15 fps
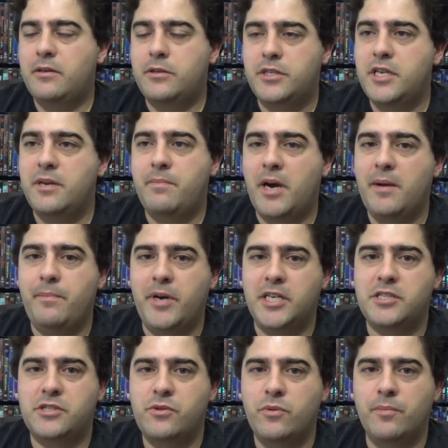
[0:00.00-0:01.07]
did my
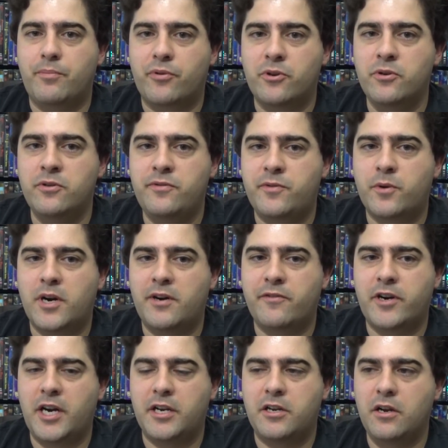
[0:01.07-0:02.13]
best to improve
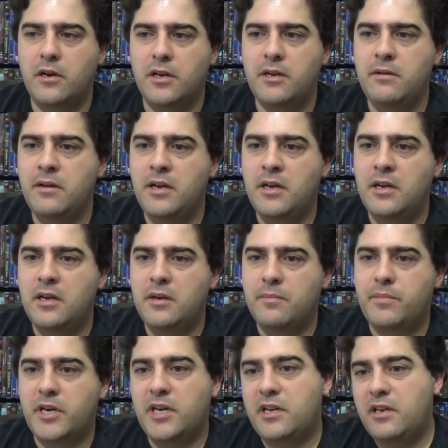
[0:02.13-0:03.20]
wherever I could,
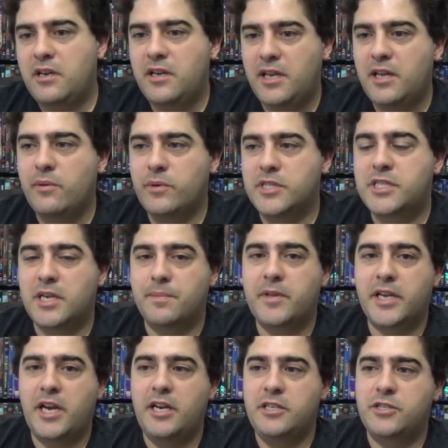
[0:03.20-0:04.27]
but it was
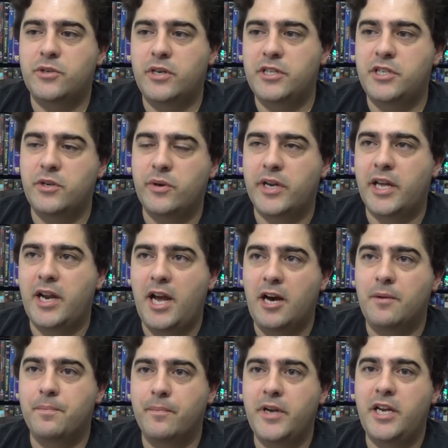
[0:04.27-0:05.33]
something I enjoyed doing. It
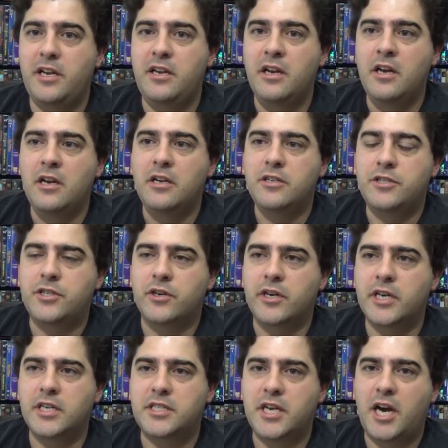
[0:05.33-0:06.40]
helped me
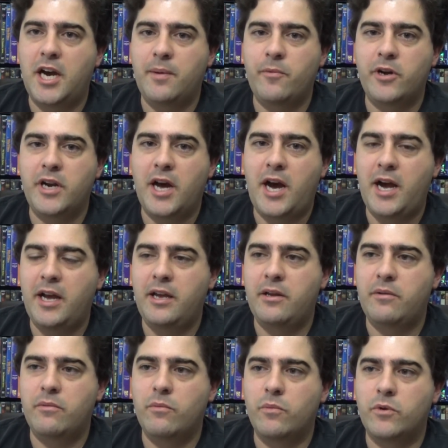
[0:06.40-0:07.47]
during a time when I
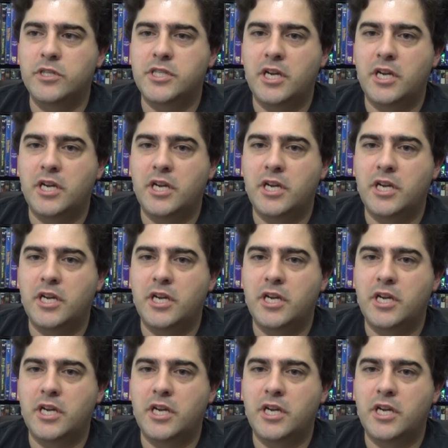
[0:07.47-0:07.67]
was